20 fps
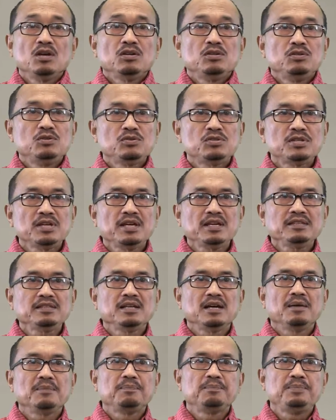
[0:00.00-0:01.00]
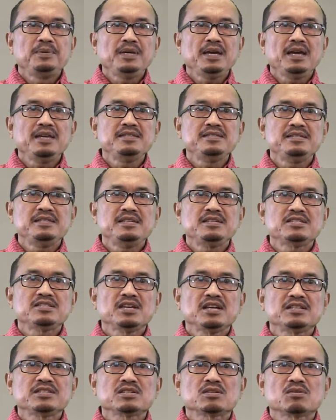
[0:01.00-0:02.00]
Using the PNG
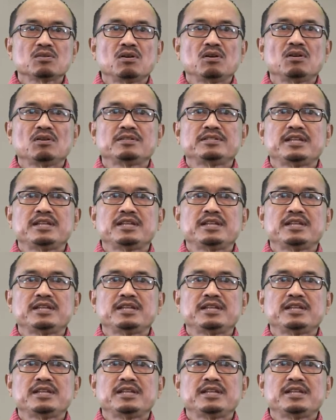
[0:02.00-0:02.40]
sales call